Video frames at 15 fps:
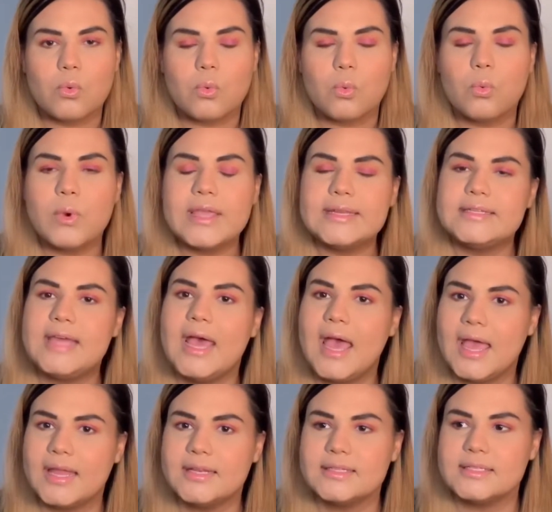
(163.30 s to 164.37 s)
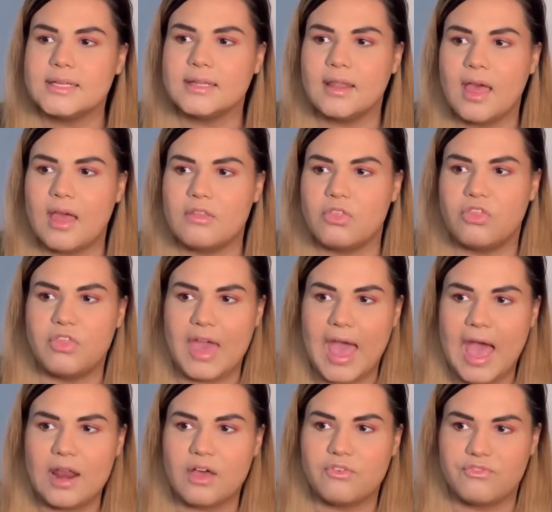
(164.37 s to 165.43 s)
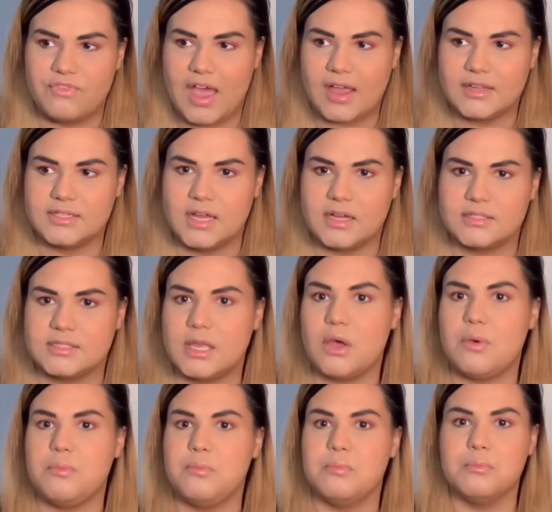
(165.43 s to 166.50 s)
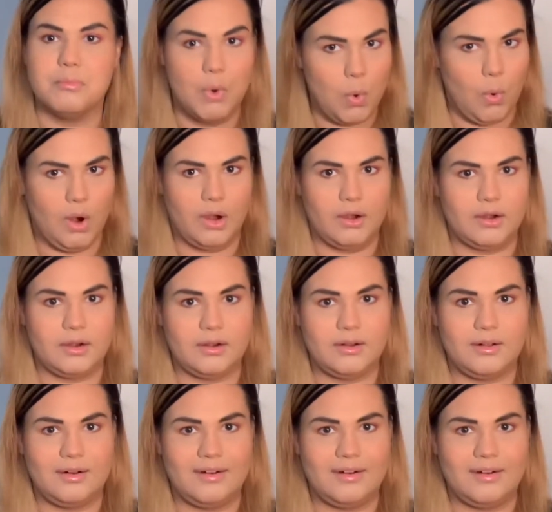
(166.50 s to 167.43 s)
we tend to let that affect us more